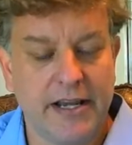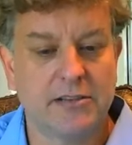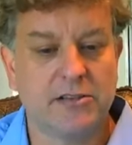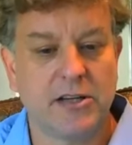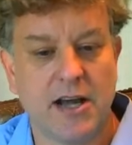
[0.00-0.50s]

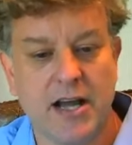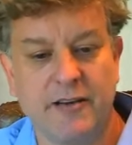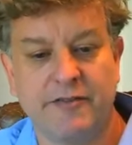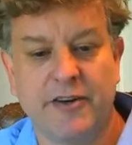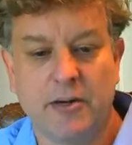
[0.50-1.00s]
is to
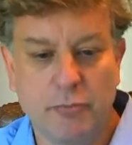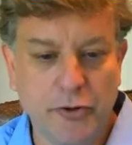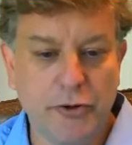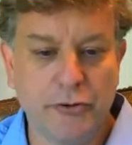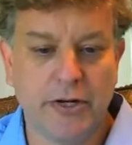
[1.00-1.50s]
kind of
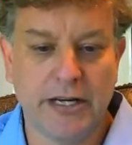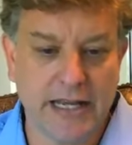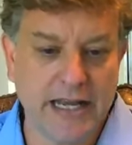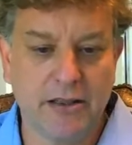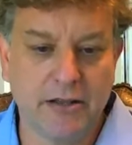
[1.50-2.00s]
prune
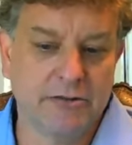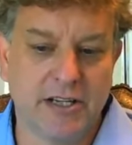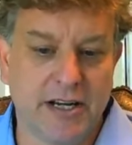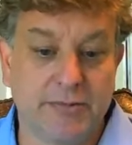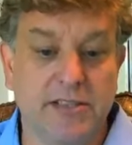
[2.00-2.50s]
and eat
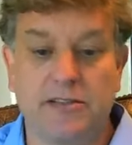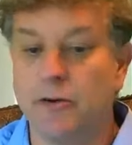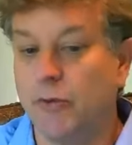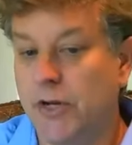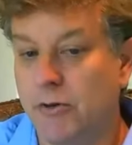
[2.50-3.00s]
those
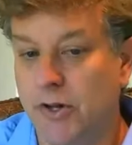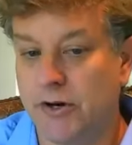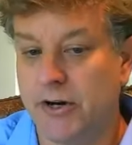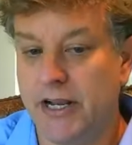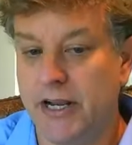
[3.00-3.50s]
synapses that we no
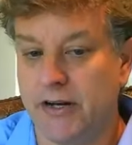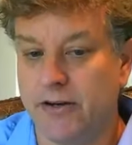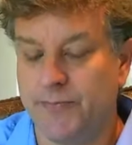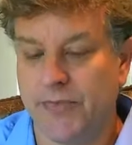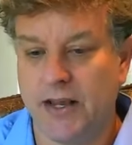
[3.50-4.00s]
longer need.